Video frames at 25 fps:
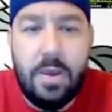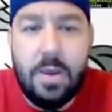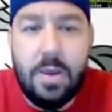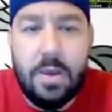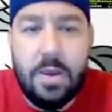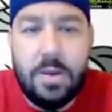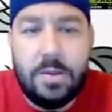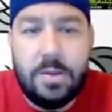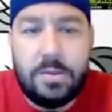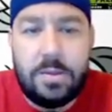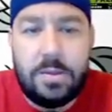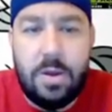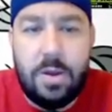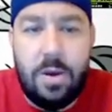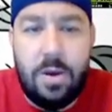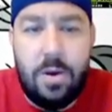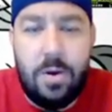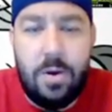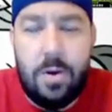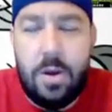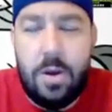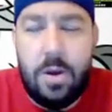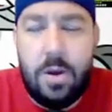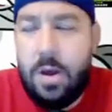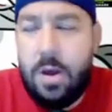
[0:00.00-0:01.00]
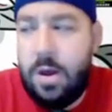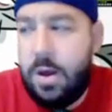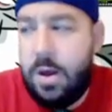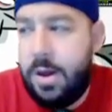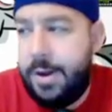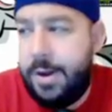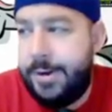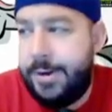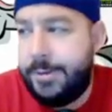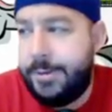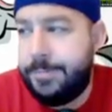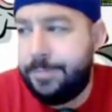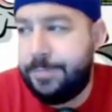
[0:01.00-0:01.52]

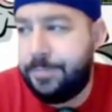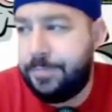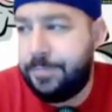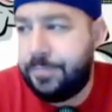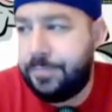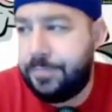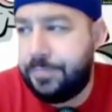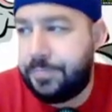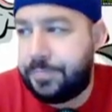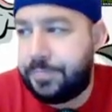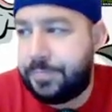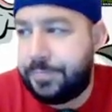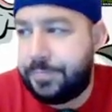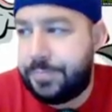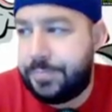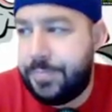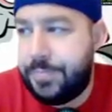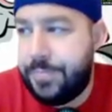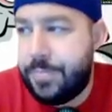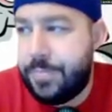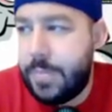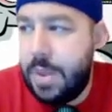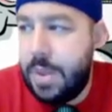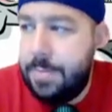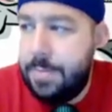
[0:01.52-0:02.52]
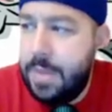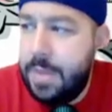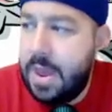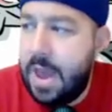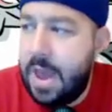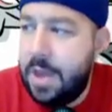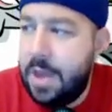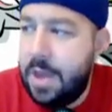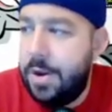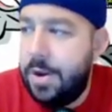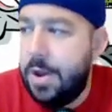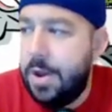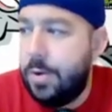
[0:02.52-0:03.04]
So, man, I
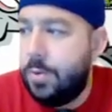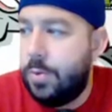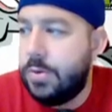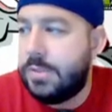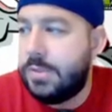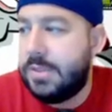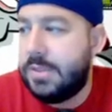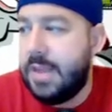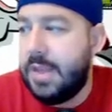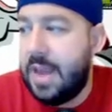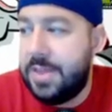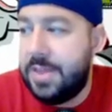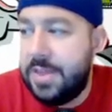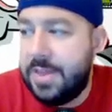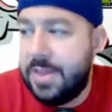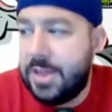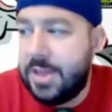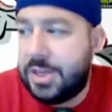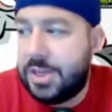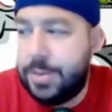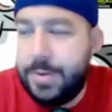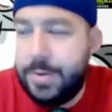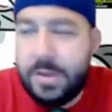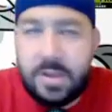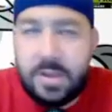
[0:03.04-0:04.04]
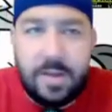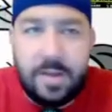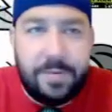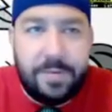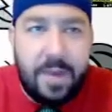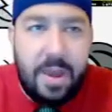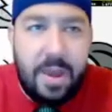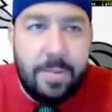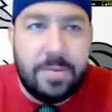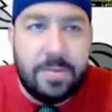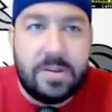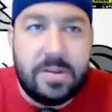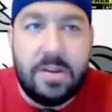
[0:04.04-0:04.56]
don't know. We'll see. I think that should be a tough
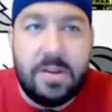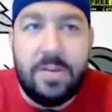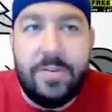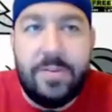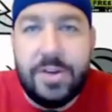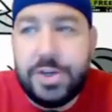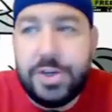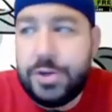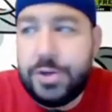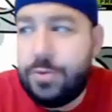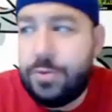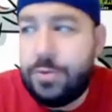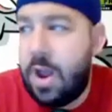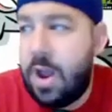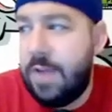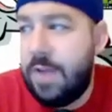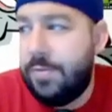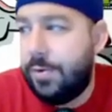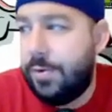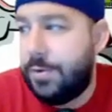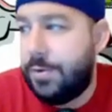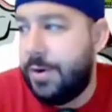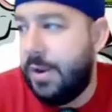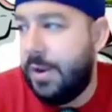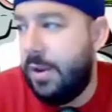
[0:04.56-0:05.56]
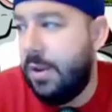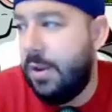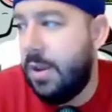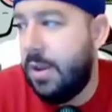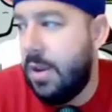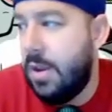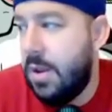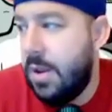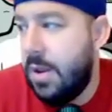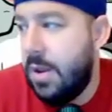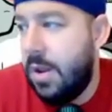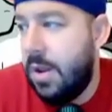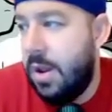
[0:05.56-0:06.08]
game. It's a division rivalry.
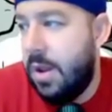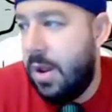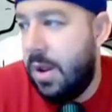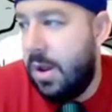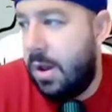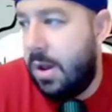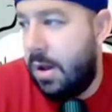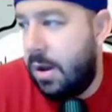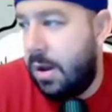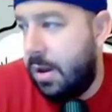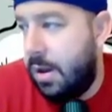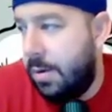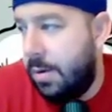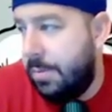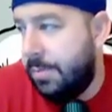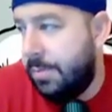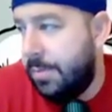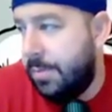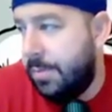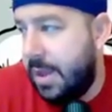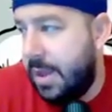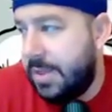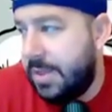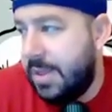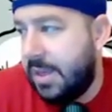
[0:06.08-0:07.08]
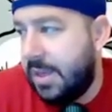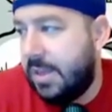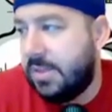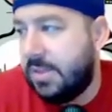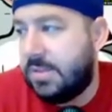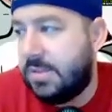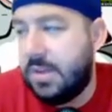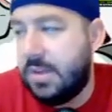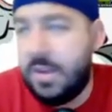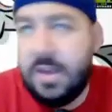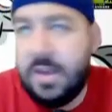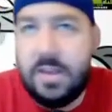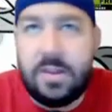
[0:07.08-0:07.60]
I think it's
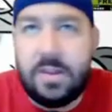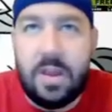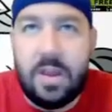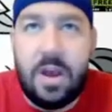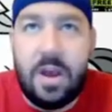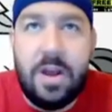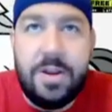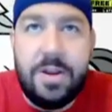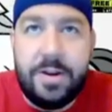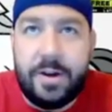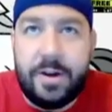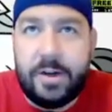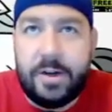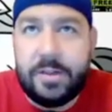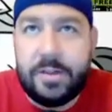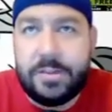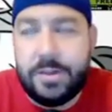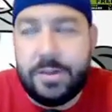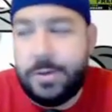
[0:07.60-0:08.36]
going to hit the under, so